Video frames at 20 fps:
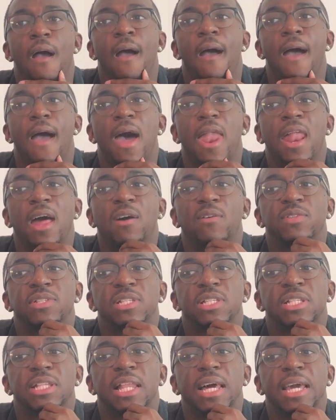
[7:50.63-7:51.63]
And I was
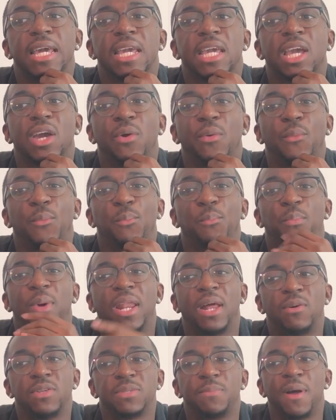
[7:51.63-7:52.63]
just like, but I
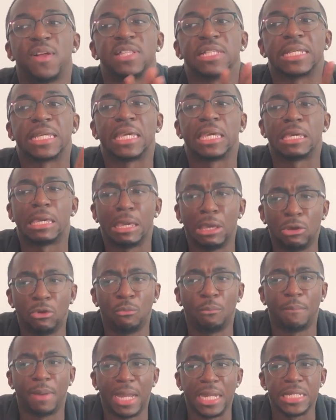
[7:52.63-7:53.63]
was about to kill
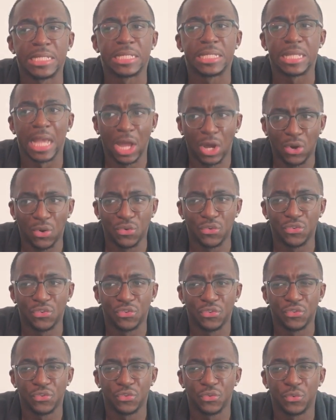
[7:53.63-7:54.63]
myself.
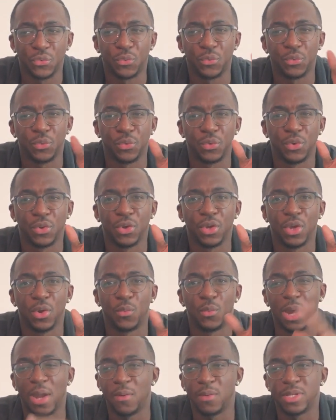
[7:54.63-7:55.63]

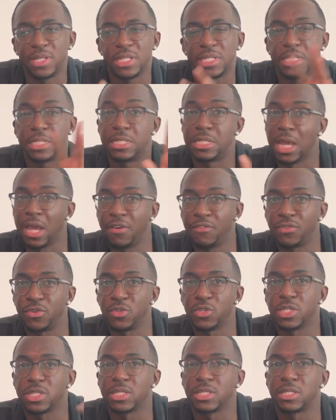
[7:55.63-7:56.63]
Why would the devil
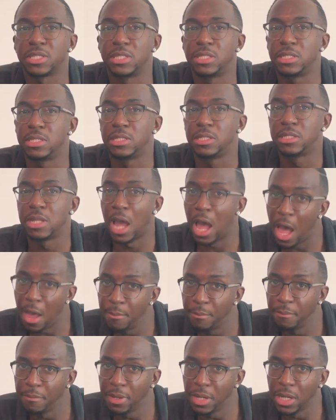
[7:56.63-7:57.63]
stop
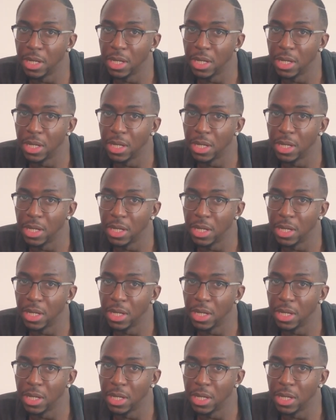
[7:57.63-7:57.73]
me